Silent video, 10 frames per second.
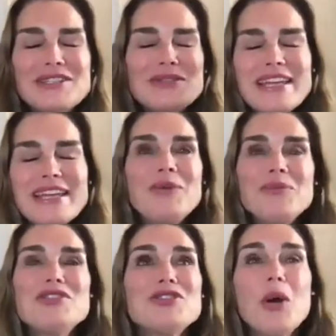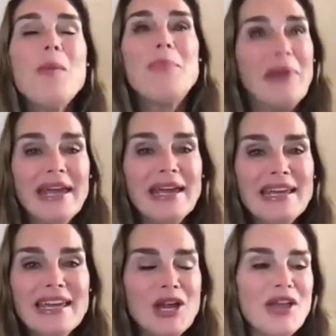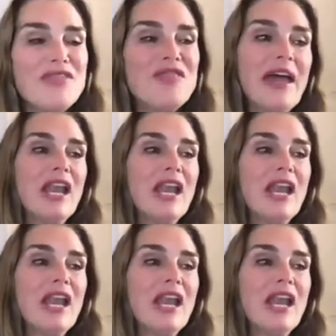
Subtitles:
like it was so big that